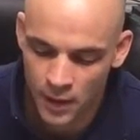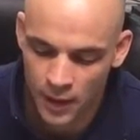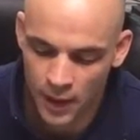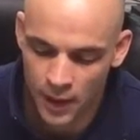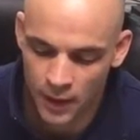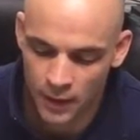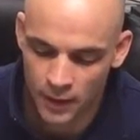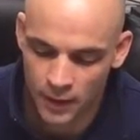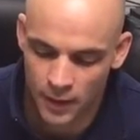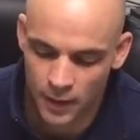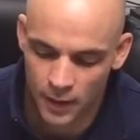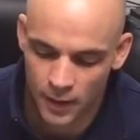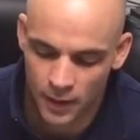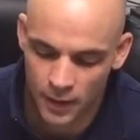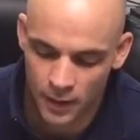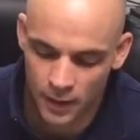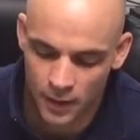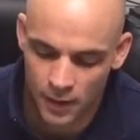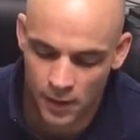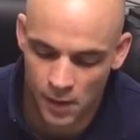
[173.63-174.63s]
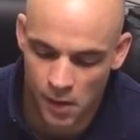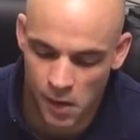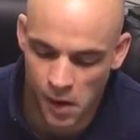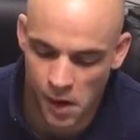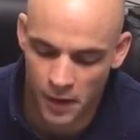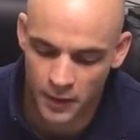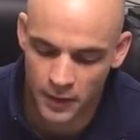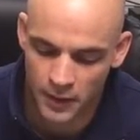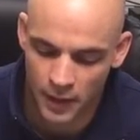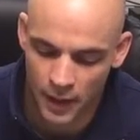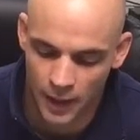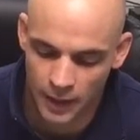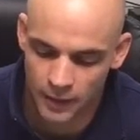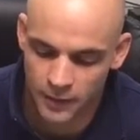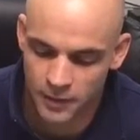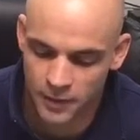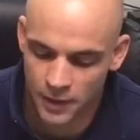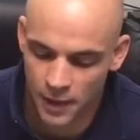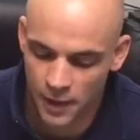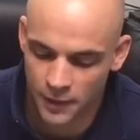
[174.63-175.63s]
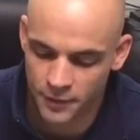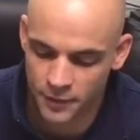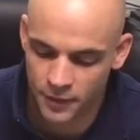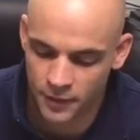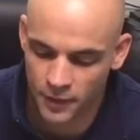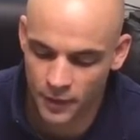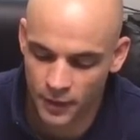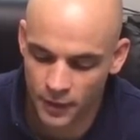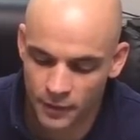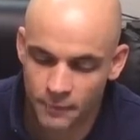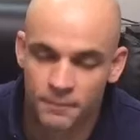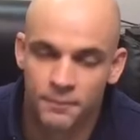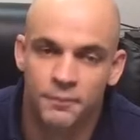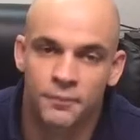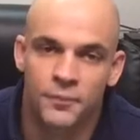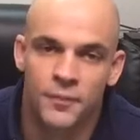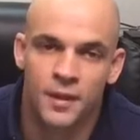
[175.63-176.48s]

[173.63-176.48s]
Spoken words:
and unlike THC,